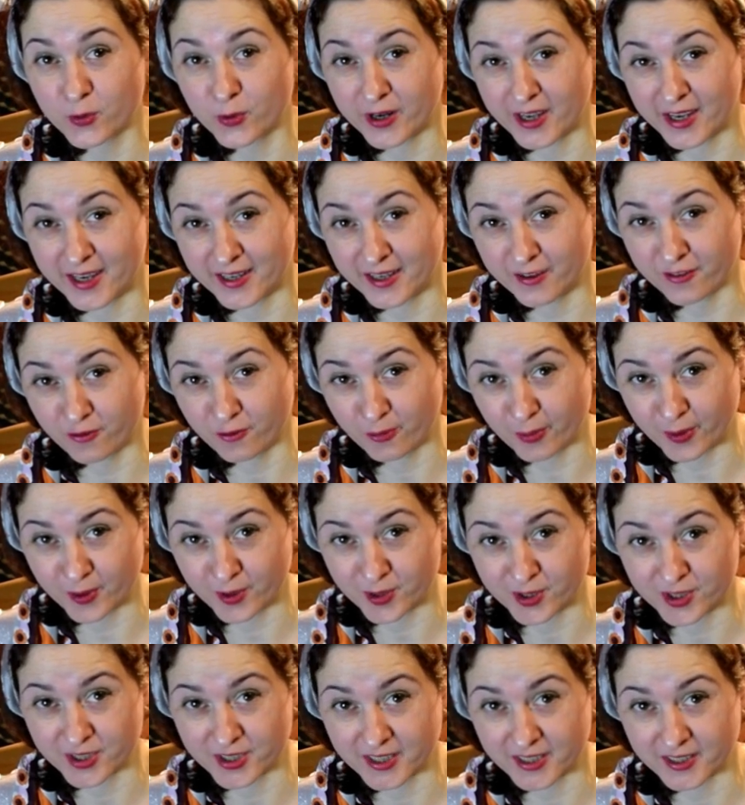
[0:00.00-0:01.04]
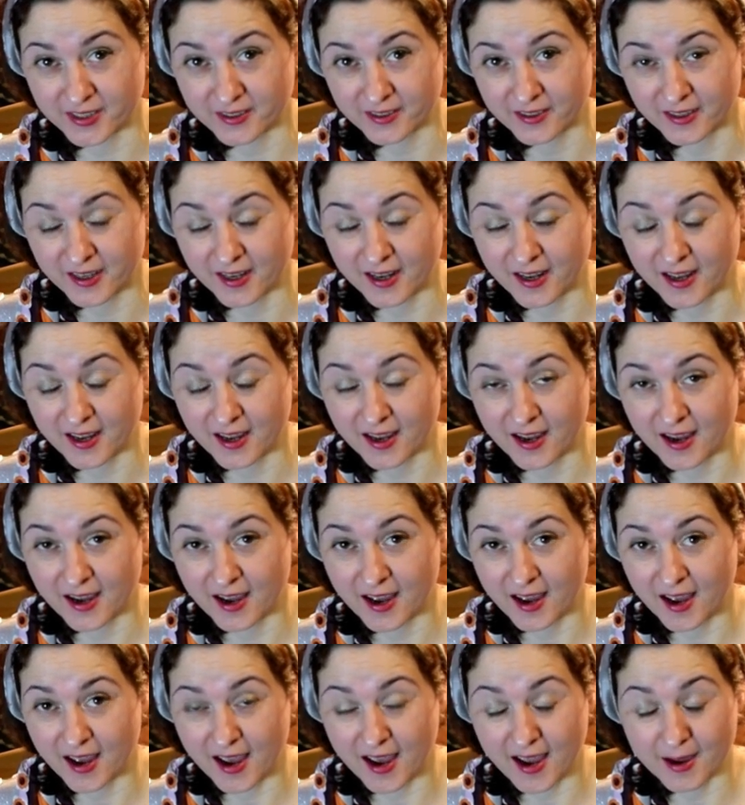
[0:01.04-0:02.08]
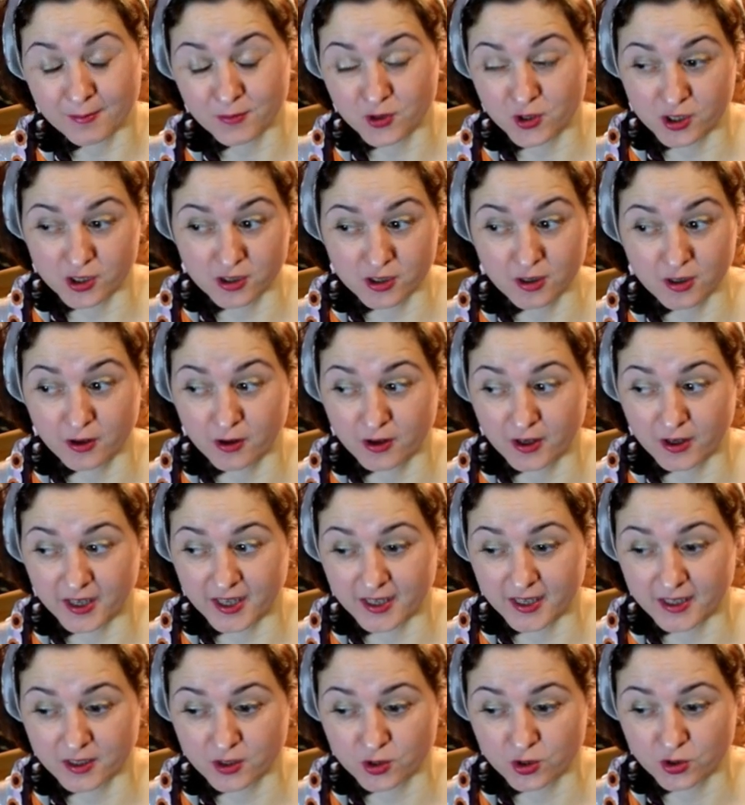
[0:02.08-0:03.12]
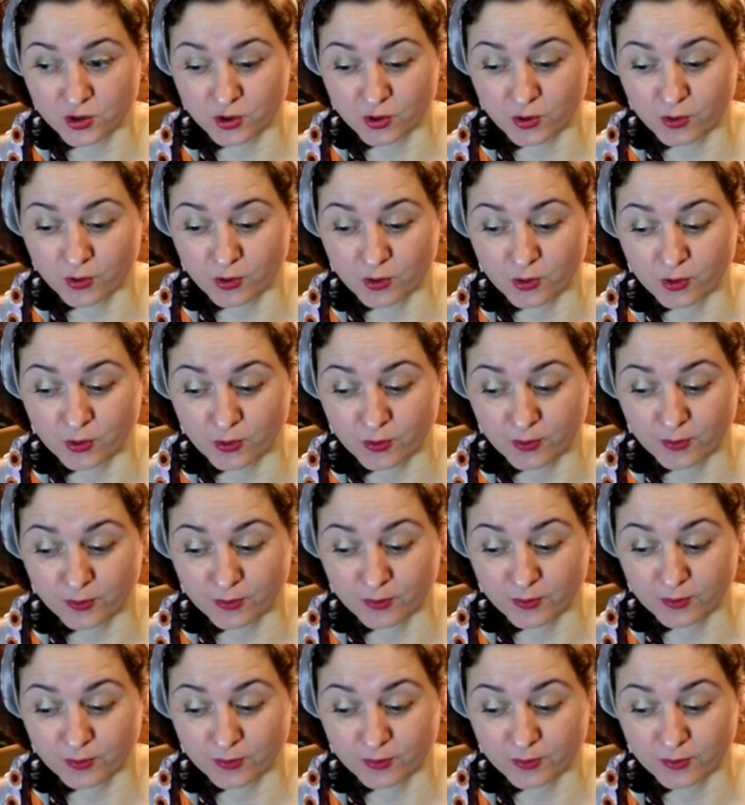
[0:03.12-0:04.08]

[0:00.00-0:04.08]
a creative person. I'm just learning to